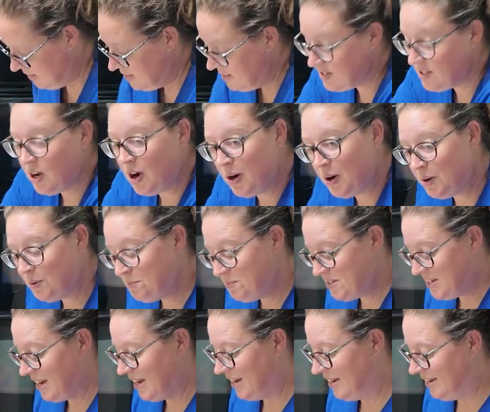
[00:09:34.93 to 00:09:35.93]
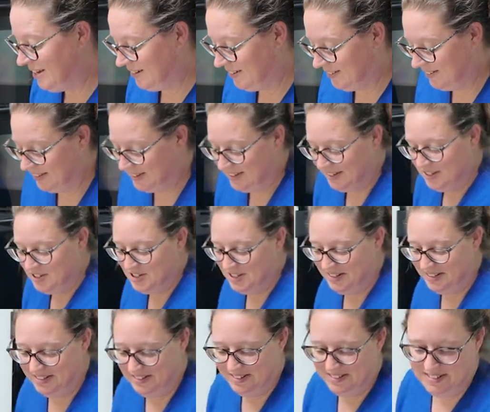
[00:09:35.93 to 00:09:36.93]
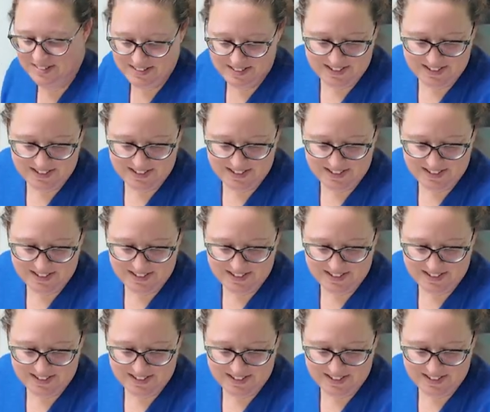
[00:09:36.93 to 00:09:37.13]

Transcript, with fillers: It is arm day here in the kitchen.